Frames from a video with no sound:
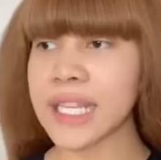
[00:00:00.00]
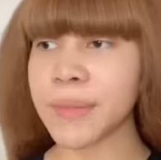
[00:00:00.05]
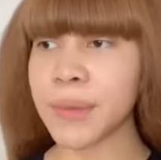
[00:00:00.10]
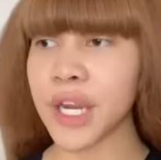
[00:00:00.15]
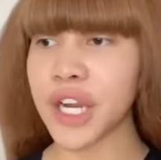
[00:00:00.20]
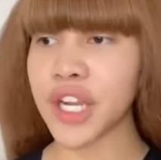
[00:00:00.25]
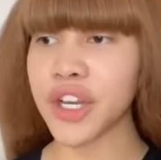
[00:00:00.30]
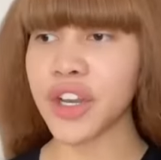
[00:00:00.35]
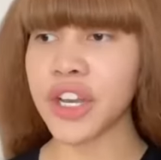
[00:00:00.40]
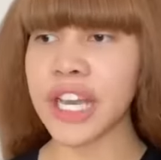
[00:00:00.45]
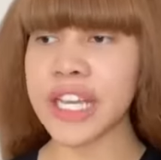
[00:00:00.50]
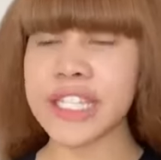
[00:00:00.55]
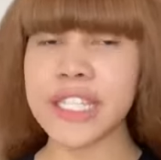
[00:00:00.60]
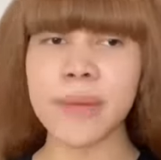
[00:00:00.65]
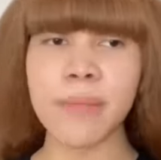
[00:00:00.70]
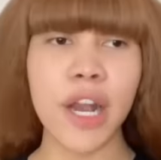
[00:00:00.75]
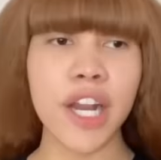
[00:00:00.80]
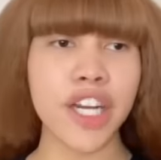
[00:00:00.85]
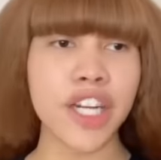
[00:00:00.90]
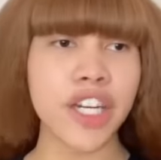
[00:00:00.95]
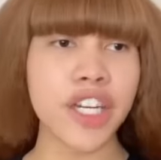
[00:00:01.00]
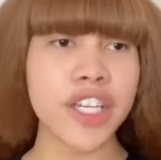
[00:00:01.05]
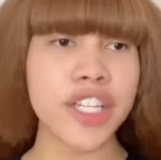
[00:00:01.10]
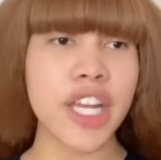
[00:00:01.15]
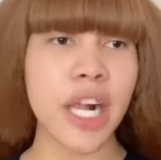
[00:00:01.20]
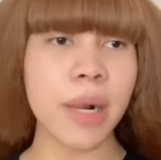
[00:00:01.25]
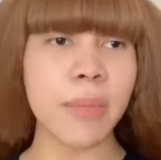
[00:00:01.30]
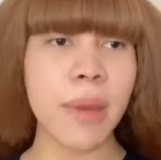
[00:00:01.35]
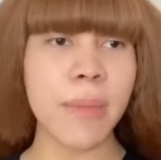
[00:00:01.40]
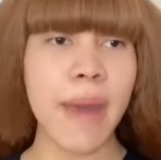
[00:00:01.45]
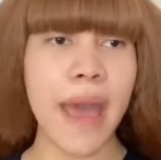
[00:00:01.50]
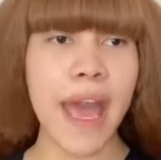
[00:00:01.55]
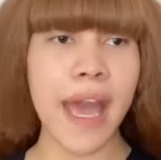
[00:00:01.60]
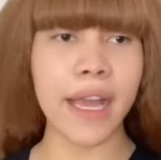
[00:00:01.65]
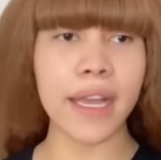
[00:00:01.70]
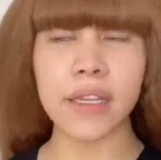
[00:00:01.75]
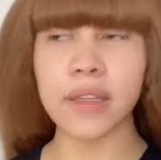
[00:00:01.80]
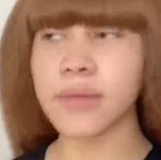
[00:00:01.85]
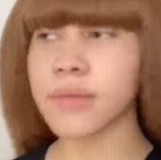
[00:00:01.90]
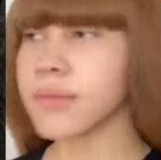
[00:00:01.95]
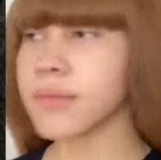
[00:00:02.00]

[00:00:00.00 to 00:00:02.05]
I'm gonna go get some markers. I'll be back.